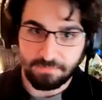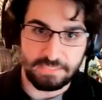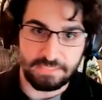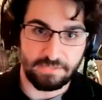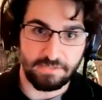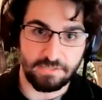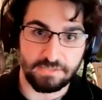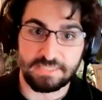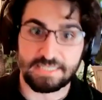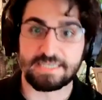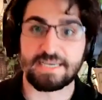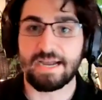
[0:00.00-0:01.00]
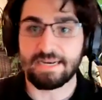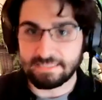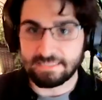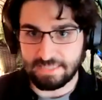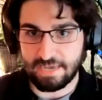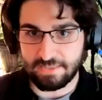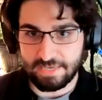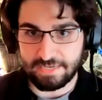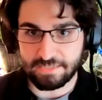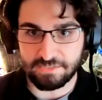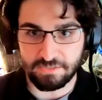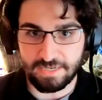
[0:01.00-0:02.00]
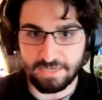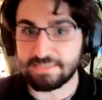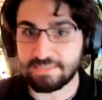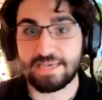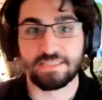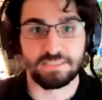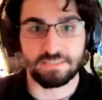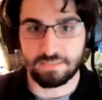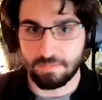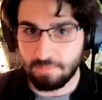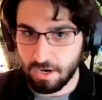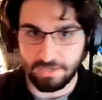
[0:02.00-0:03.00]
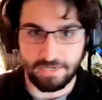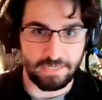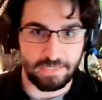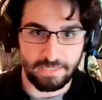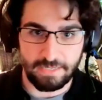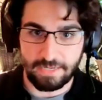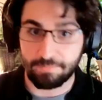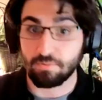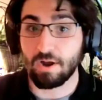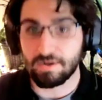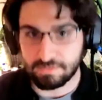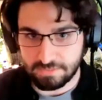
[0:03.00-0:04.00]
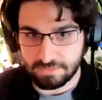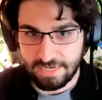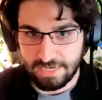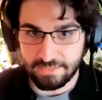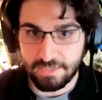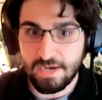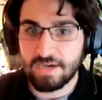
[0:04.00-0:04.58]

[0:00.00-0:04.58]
and materials the guidance and how they interlay dance the marketing and like product design